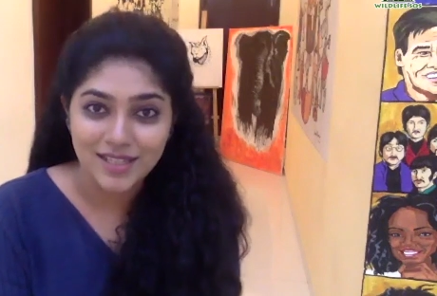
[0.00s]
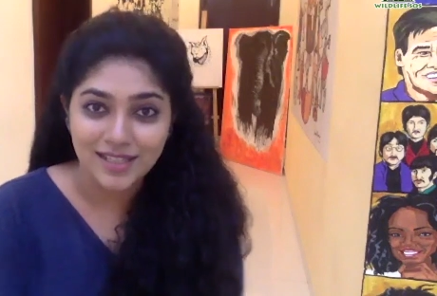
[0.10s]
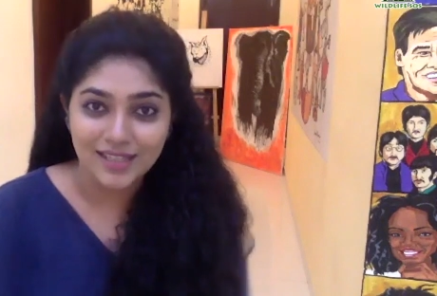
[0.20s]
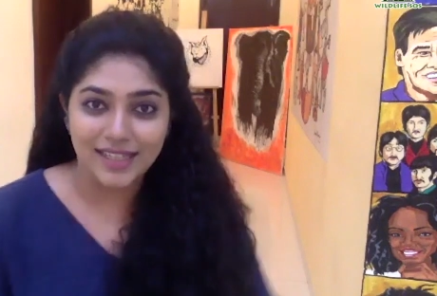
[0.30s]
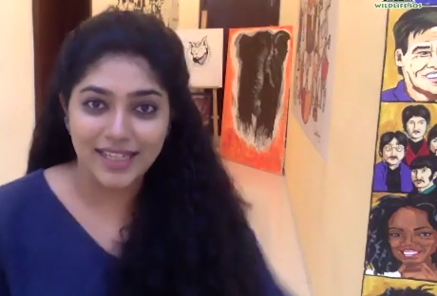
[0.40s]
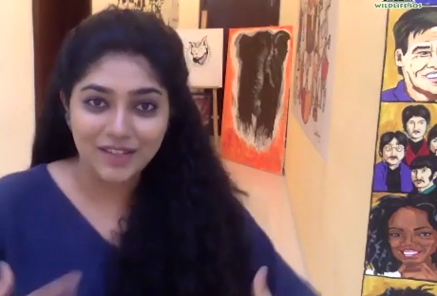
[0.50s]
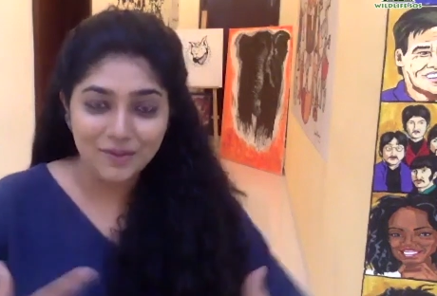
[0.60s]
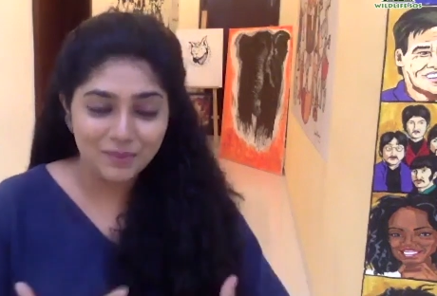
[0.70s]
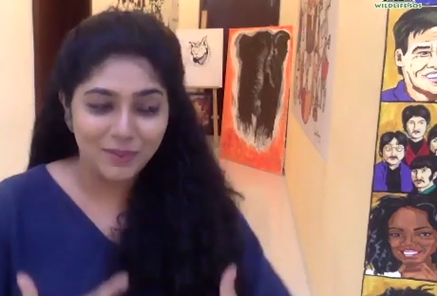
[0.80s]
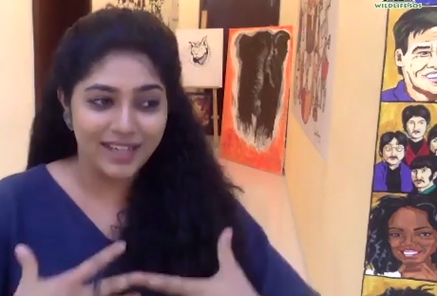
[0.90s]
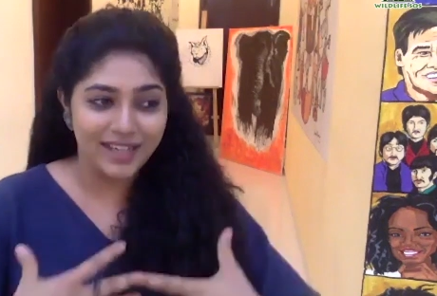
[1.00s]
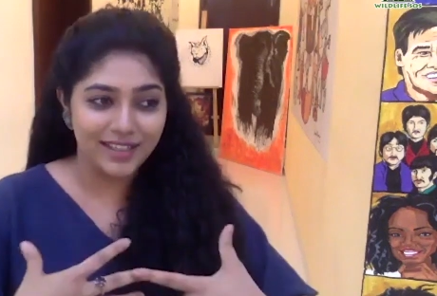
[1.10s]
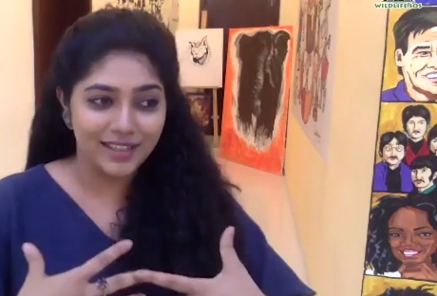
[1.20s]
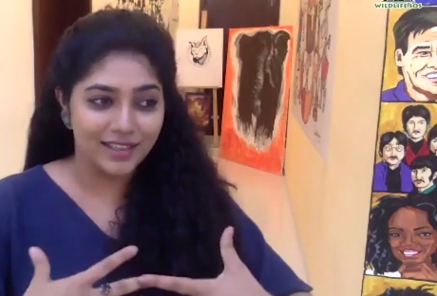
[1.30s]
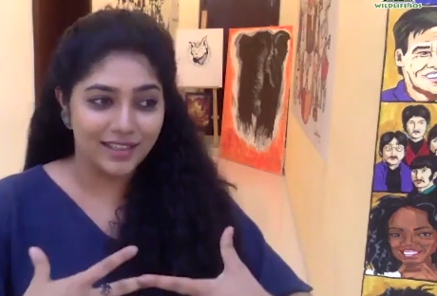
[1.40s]
Speaker 1: Like I give my,
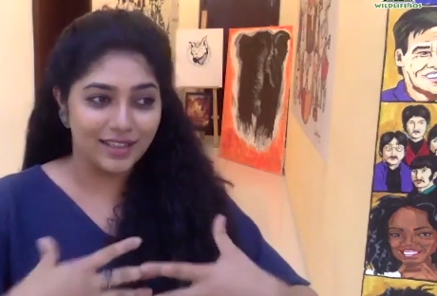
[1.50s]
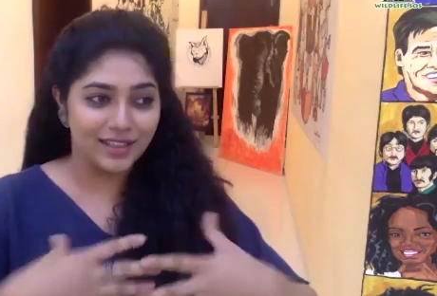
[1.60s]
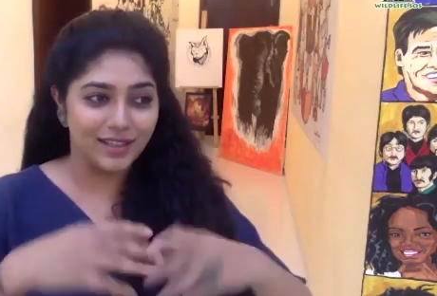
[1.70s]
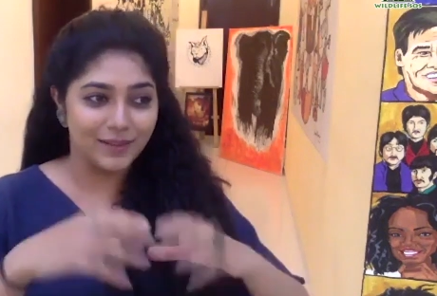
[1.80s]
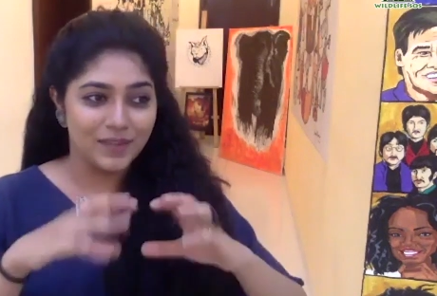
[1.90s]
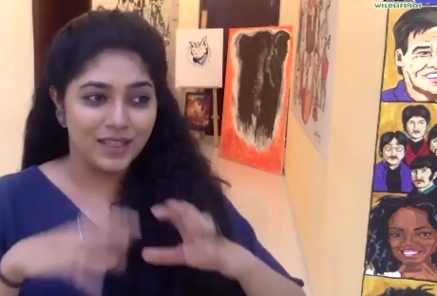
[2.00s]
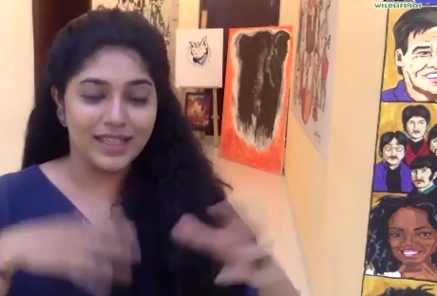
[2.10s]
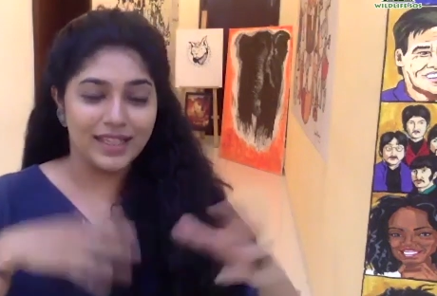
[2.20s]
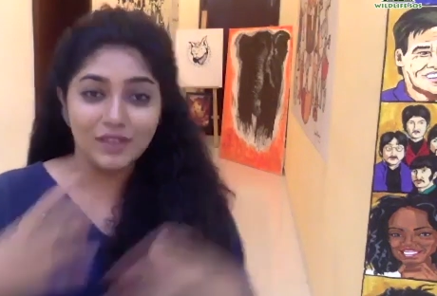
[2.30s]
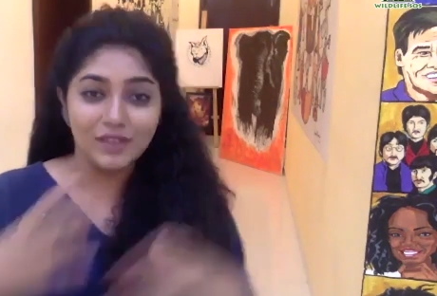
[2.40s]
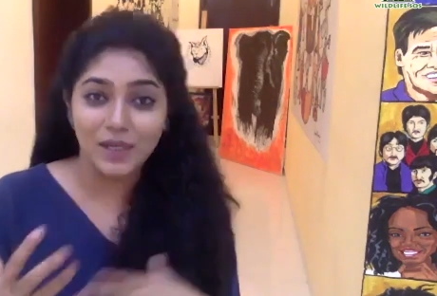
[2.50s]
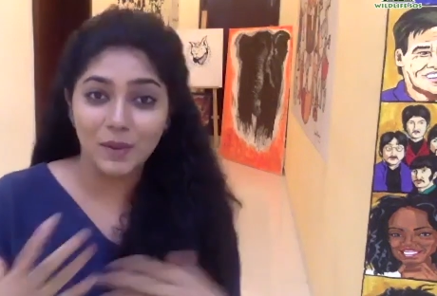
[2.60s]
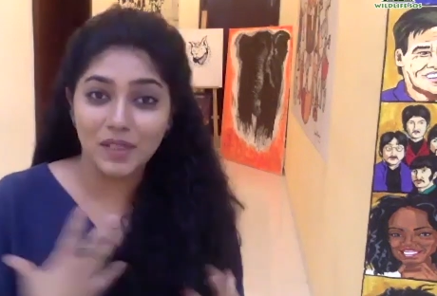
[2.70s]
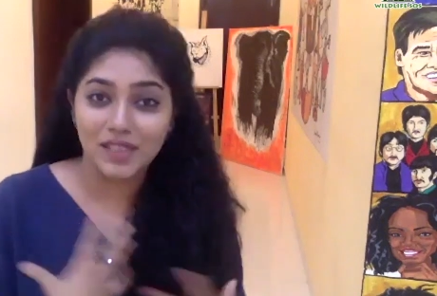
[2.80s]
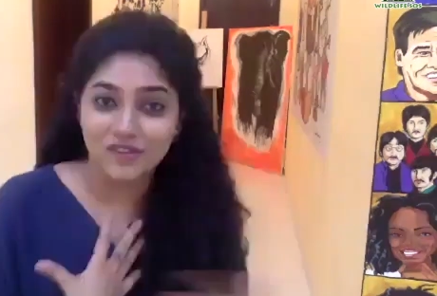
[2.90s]
um, like even when I
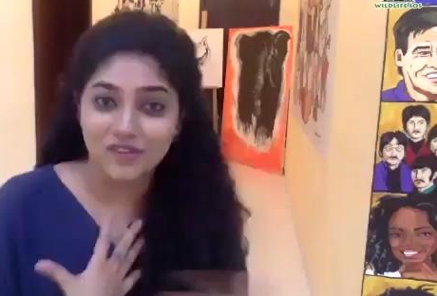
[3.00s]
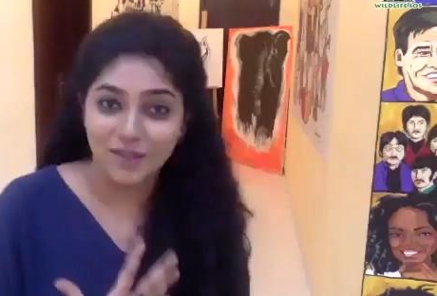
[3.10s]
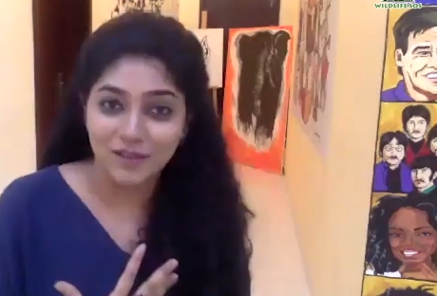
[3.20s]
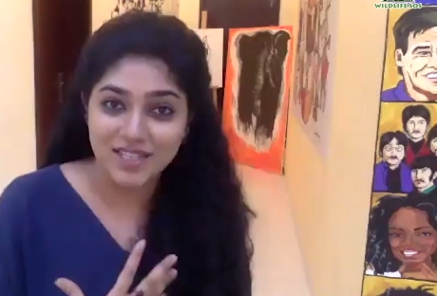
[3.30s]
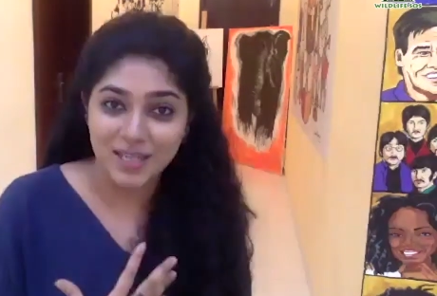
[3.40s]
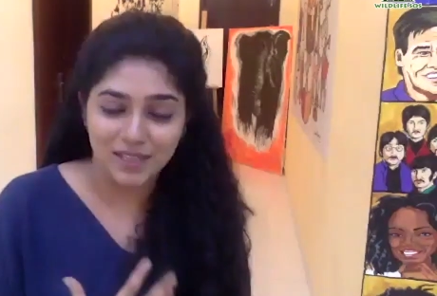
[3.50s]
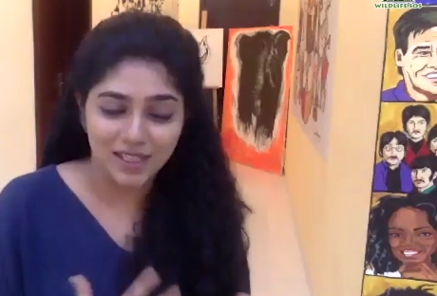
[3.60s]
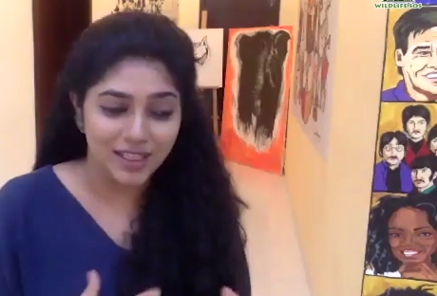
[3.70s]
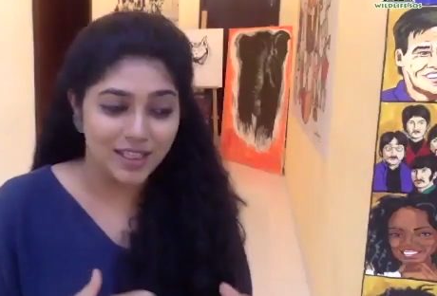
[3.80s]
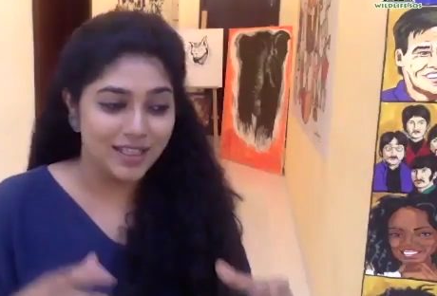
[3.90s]
want to gift someone something,